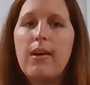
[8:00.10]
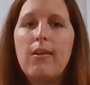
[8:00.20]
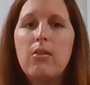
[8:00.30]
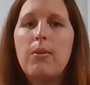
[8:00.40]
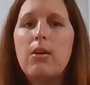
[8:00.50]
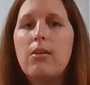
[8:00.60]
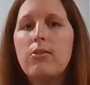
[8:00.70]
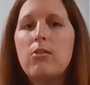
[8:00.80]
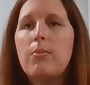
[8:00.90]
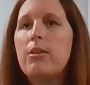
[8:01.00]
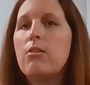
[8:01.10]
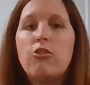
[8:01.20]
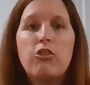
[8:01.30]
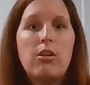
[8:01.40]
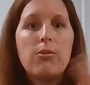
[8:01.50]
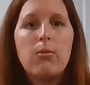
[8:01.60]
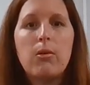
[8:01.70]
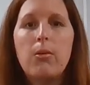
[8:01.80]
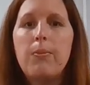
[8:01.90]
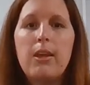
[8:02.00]
their health, but also about their general
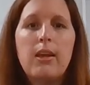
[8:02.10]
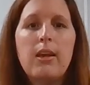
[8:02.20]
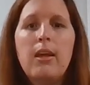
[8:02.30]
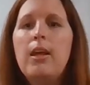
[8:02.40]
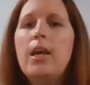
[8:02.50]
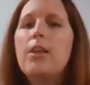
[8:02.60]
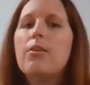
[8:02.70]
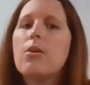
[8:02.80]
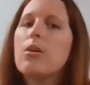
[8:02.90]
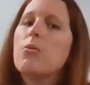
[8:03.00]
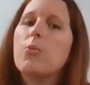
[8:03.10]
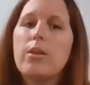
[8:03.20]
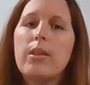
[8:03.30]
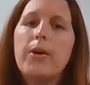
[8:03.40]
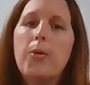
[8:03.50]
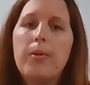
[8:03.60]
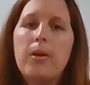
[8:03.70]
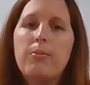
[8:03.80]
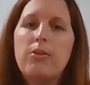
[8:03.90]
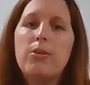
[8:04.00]
well-being, they're going to really open
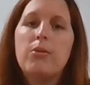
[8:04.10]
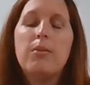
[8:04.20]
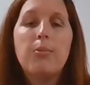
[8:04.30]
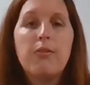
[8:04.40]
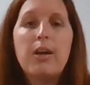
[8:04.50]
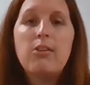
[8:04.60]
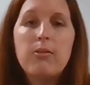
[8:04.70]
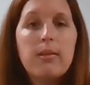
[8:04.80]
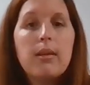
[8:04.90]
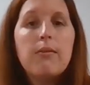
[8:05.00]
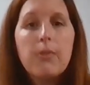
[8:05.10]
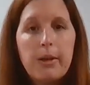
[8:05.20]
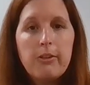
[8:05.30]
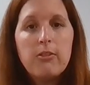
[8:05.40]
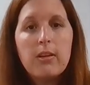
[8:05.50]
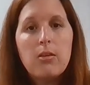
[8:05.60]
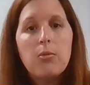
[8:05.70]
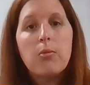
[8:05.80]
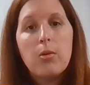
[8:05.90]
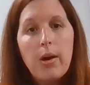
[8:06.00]
up to you and provide you with the information that
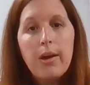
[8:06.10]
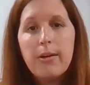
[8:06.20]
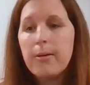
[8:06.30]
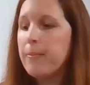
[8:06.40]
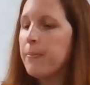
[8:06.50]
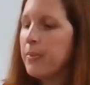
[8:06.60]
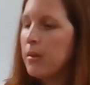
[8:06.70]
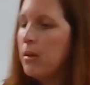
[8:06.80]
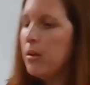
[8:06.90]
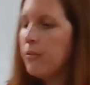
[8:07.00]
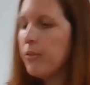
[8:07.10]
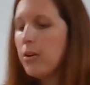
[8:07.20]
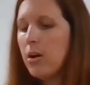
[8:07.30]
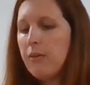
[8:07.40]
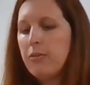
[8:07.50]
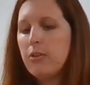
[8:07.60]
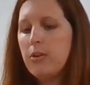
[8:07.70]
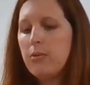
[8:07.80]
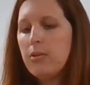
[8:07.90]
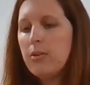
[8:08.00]
you require for your office
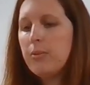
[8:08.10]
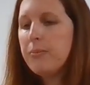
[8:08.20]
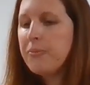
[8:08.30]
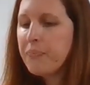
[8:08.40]
notes.